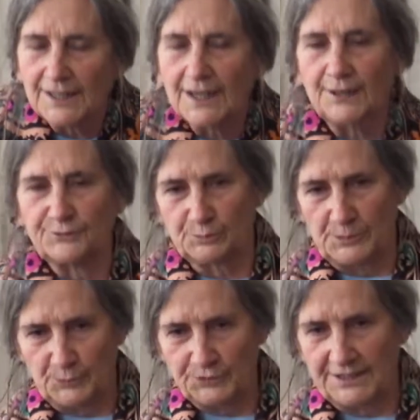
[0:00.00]
have to
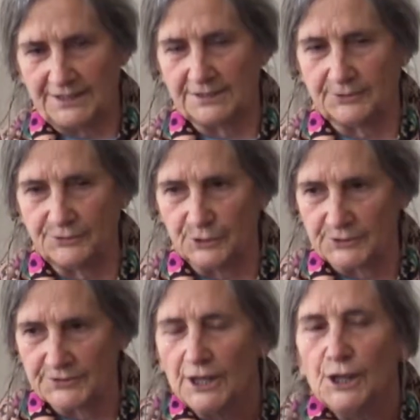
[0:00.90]
be protected
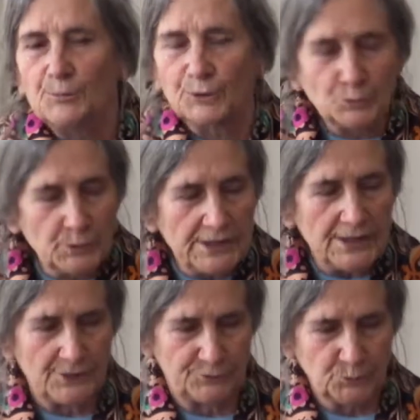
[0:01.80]
first. But we
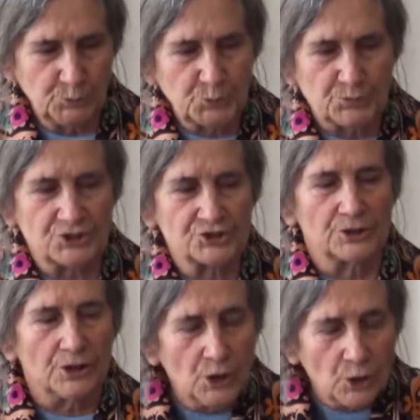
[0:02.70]
have to put
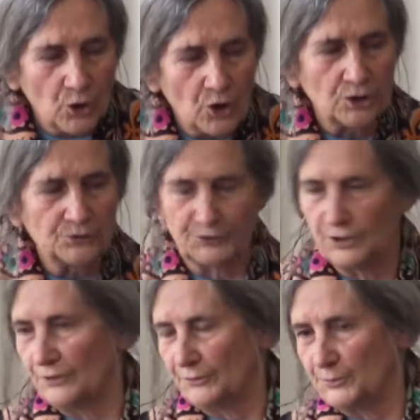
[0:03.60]
pressure on the
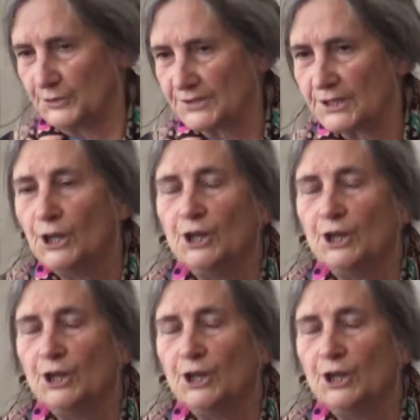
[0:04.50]
governments